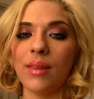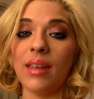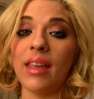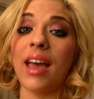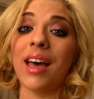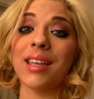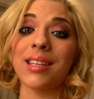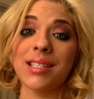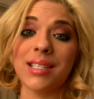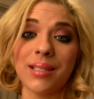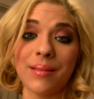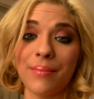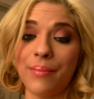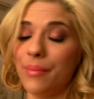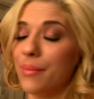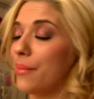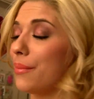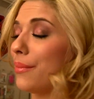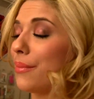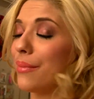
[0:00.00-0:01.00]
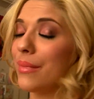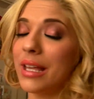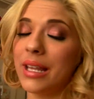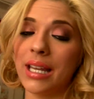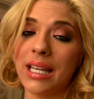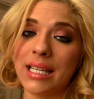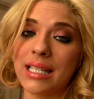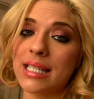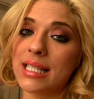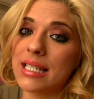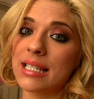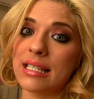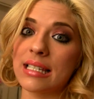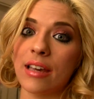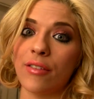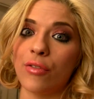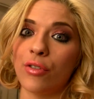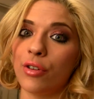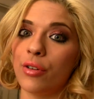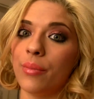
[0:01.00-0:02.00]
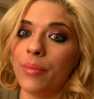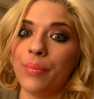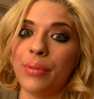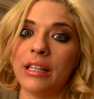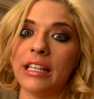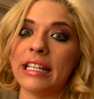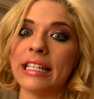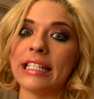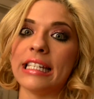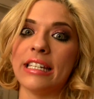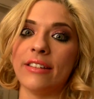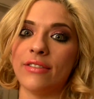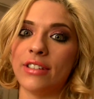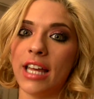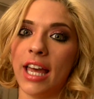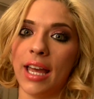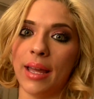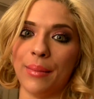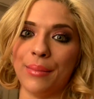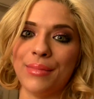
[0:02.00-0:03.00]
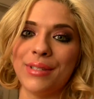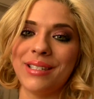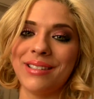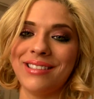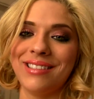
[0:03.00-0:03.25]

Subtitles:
Yes. Several, plenty of times.